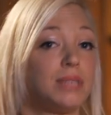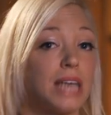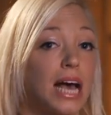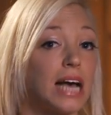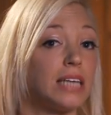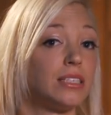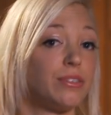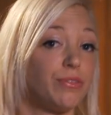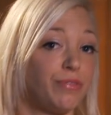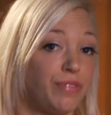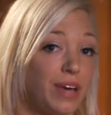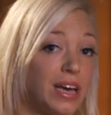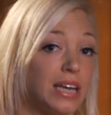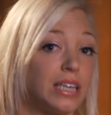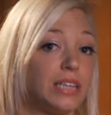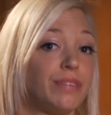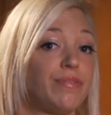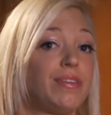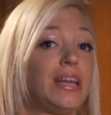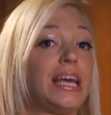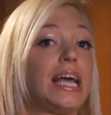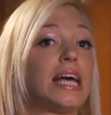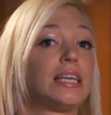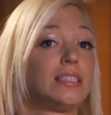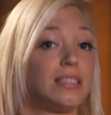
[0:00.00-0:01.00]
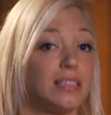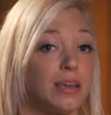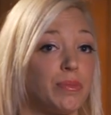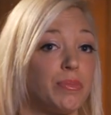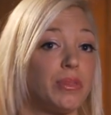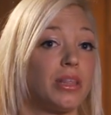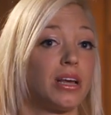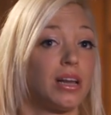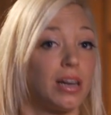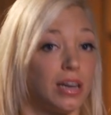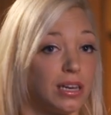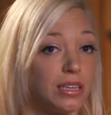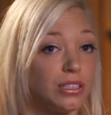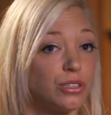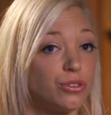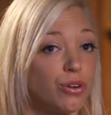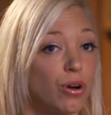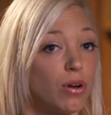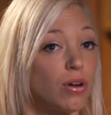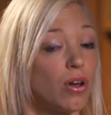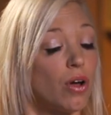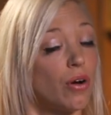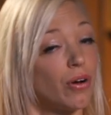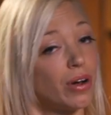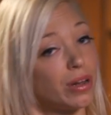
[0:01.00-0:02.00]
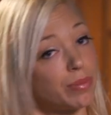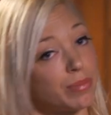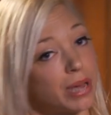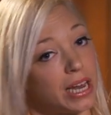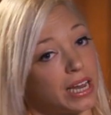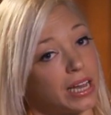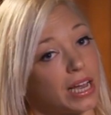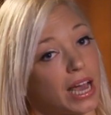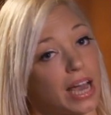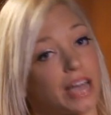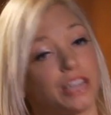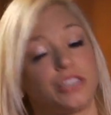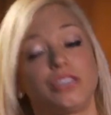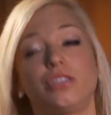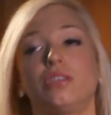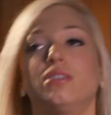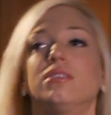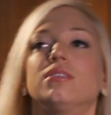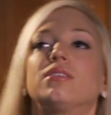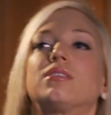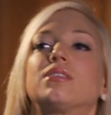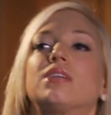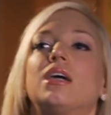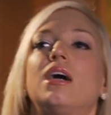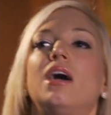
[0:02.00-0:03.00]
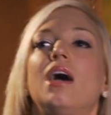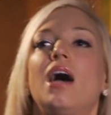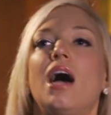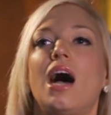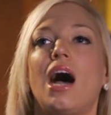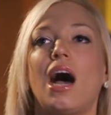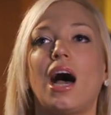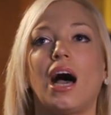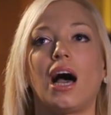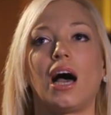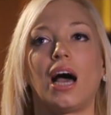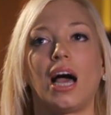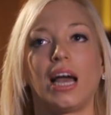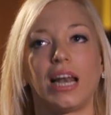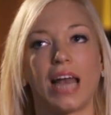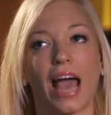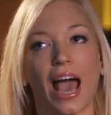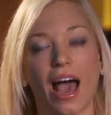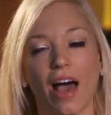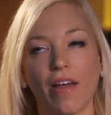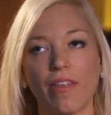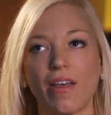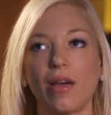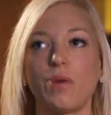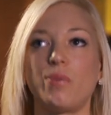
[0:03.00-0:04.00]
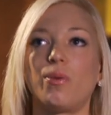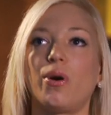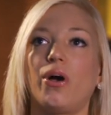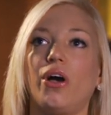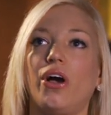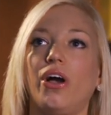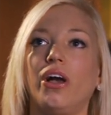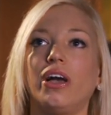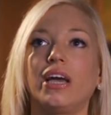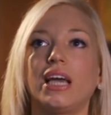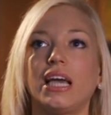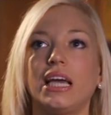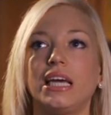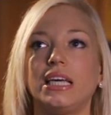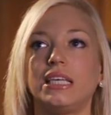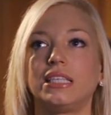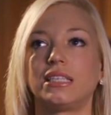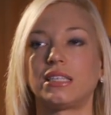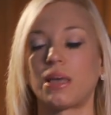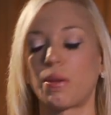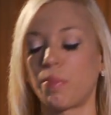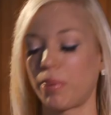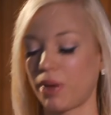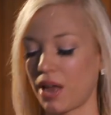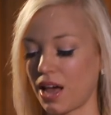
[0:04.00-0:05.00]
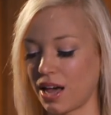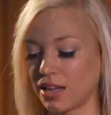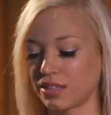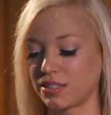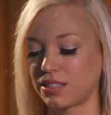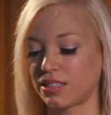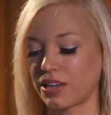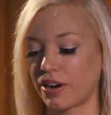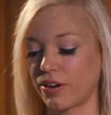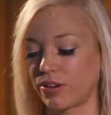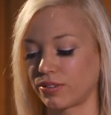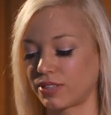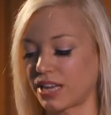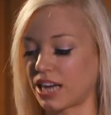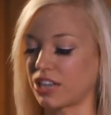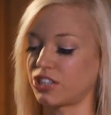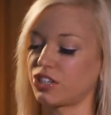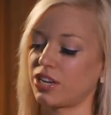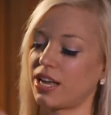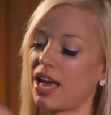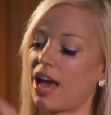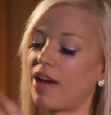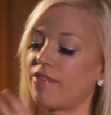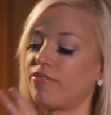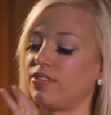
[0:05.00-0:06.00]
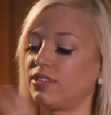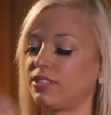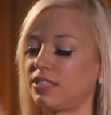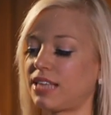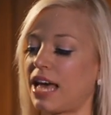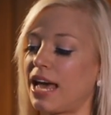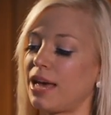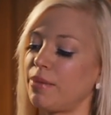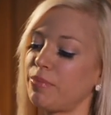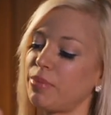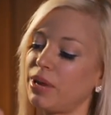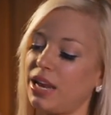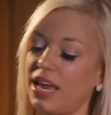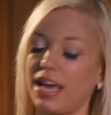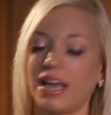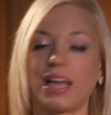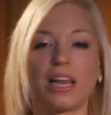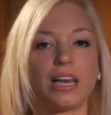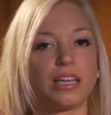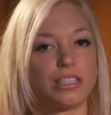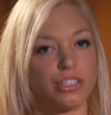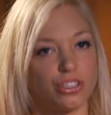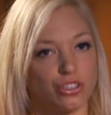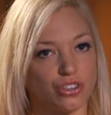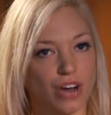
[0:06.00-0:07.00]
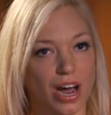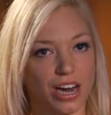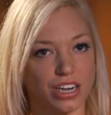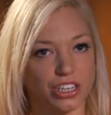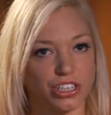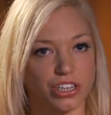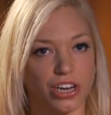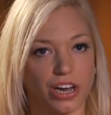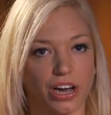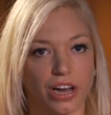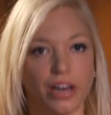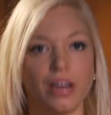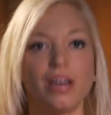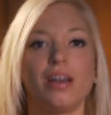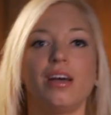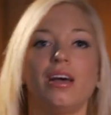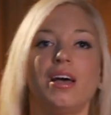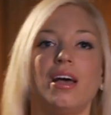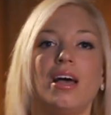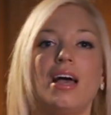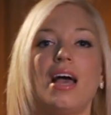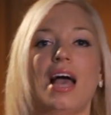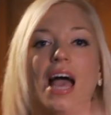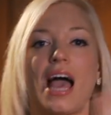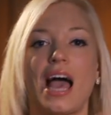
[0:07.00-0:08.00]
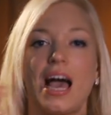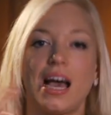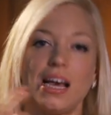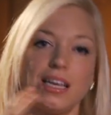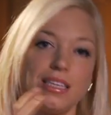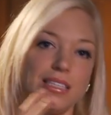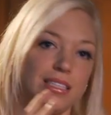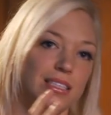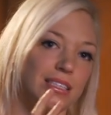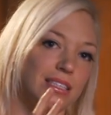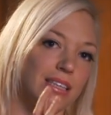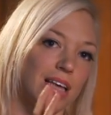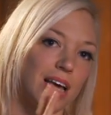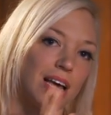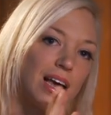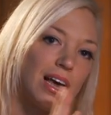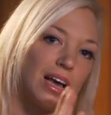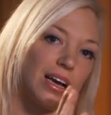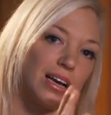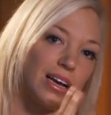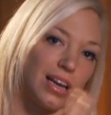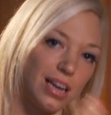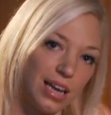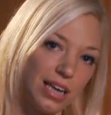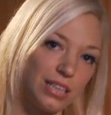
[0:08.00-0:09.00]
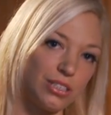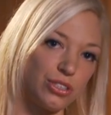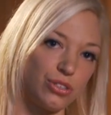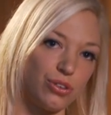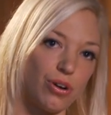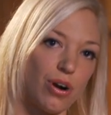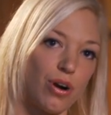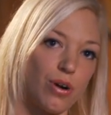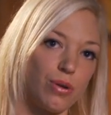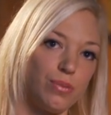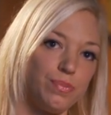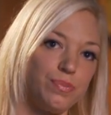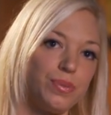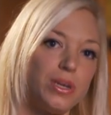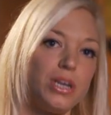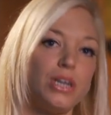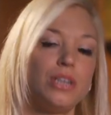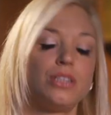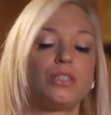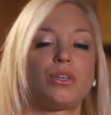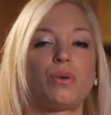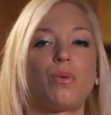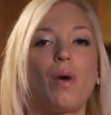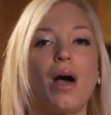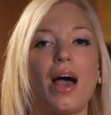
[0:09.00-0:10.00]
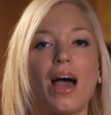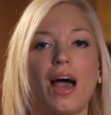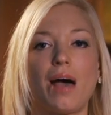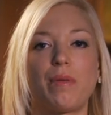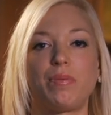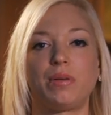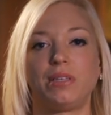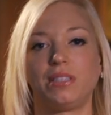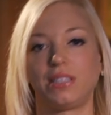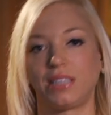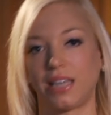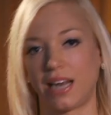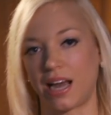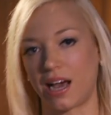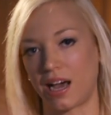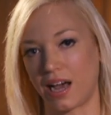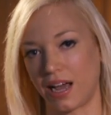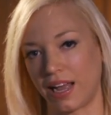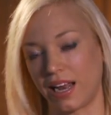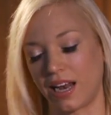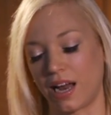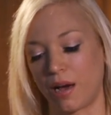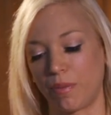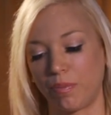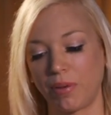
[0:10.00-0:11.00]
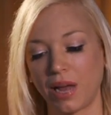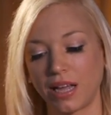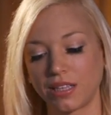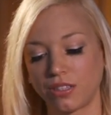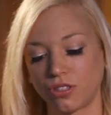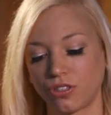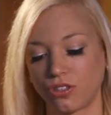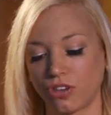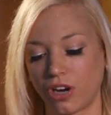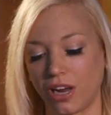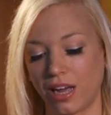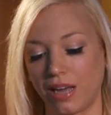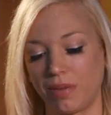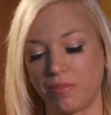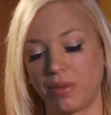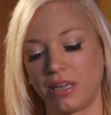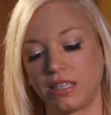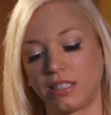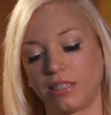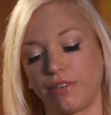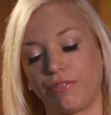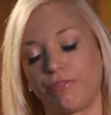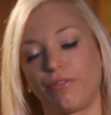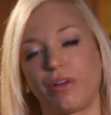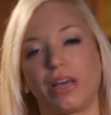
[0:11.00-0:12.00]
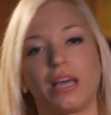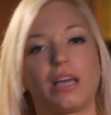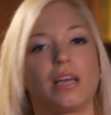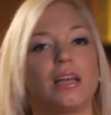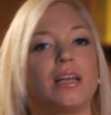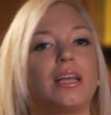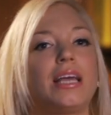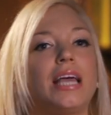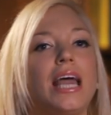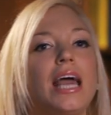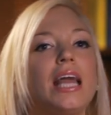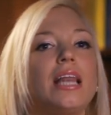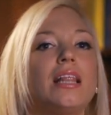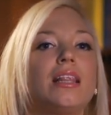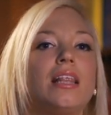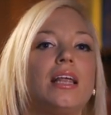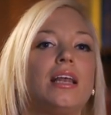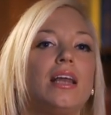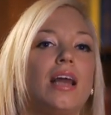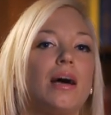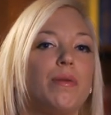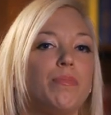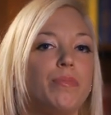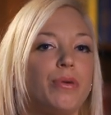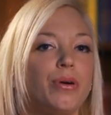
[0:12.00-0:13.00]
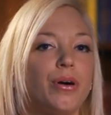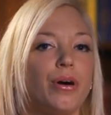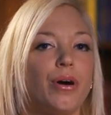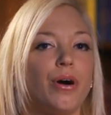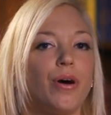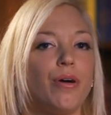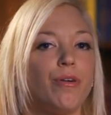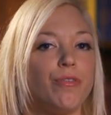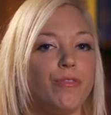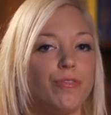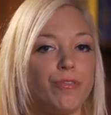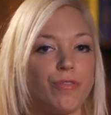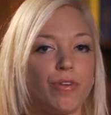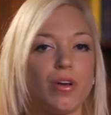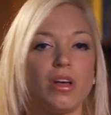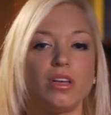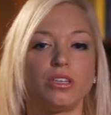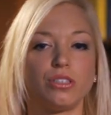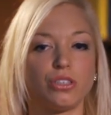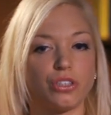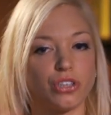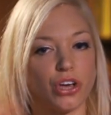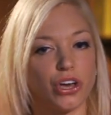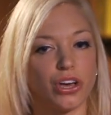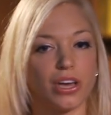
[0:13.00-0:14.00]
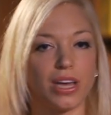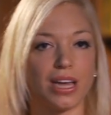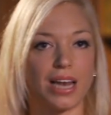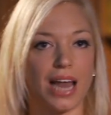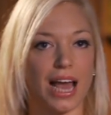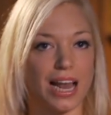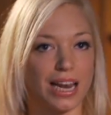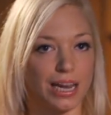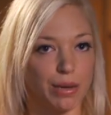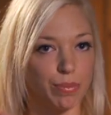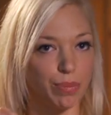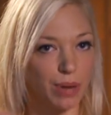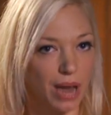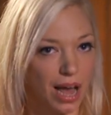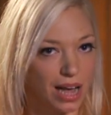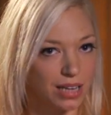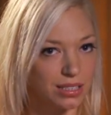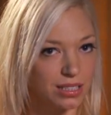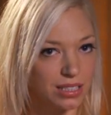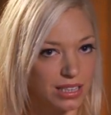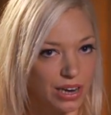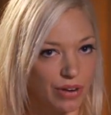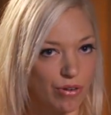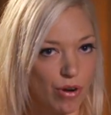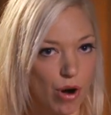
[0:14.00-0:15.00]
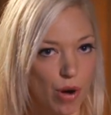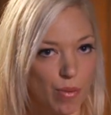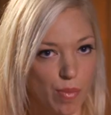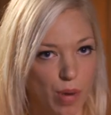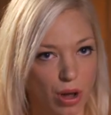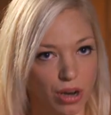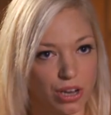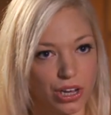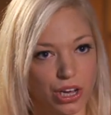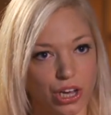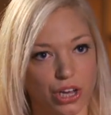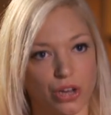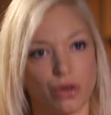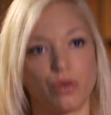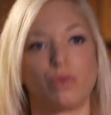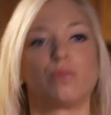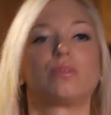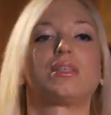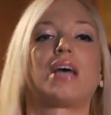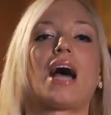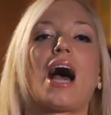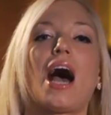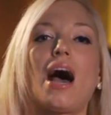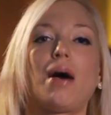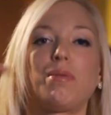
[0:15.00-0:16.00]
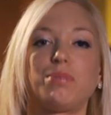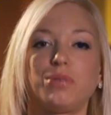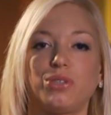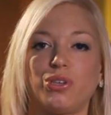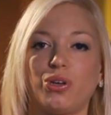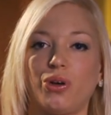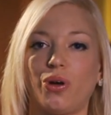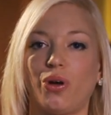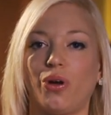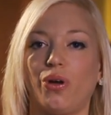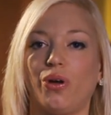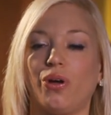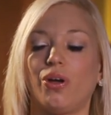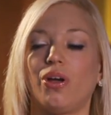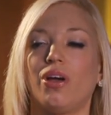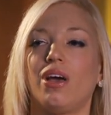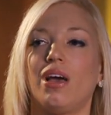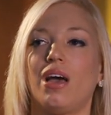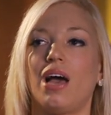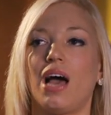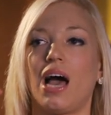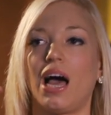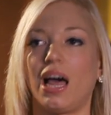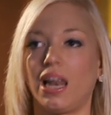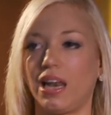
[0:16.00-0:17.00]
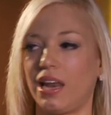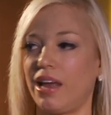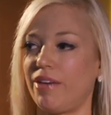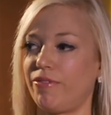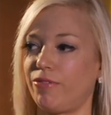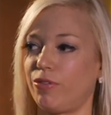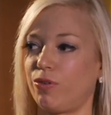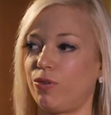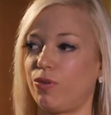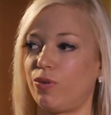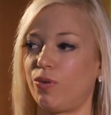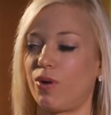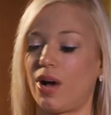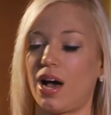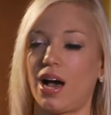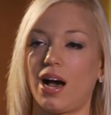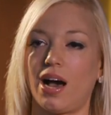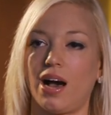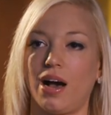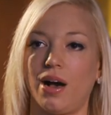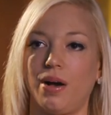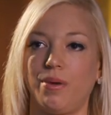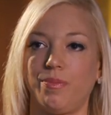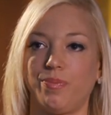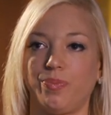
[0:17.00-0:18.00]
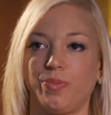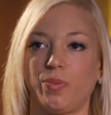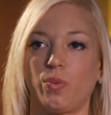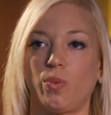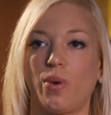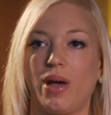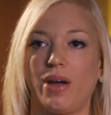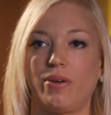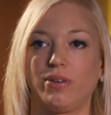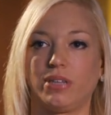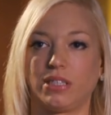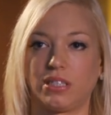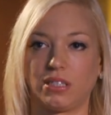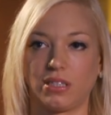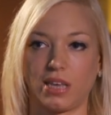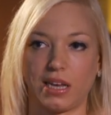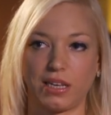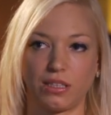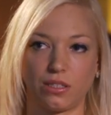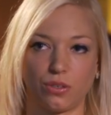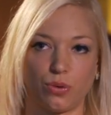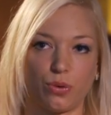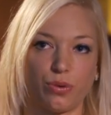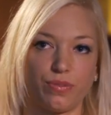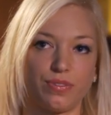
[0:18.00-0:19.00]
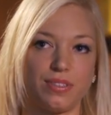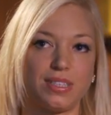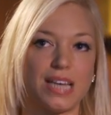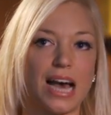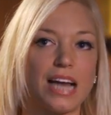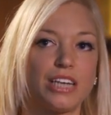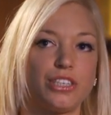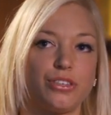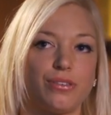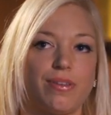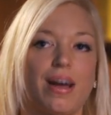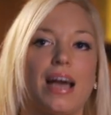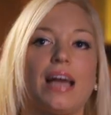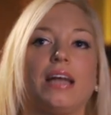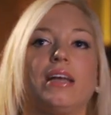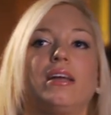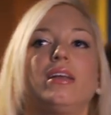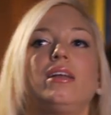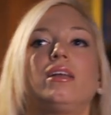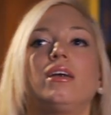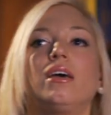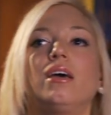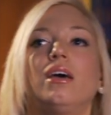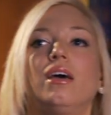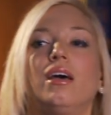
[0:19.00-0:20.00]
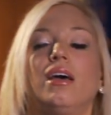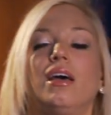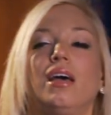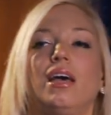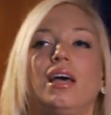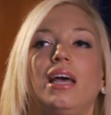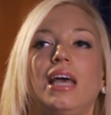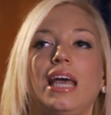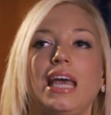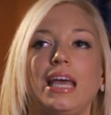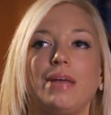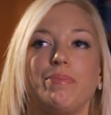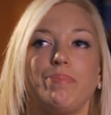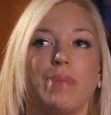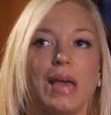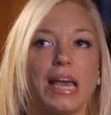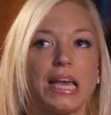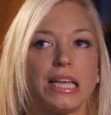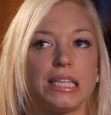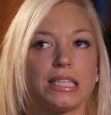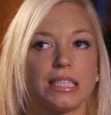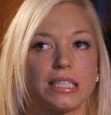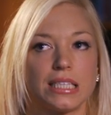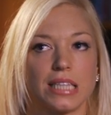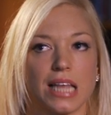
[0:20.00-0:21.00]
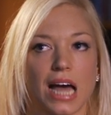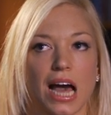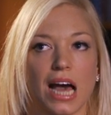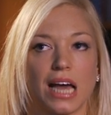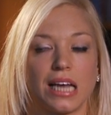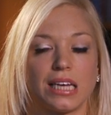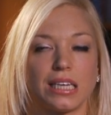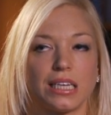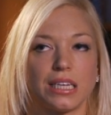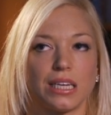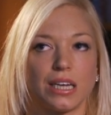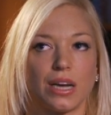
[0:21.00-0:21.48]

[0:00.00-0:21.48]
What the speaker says: as effectively as some of the cholesterol-lowering medications. And how they work is plant sterols actually have the same molecular structure as cholesterol. So what happens in our bloodstream is if we can get the number of circulating plant sterol molecules up to a level where it's sort of saturated, it means that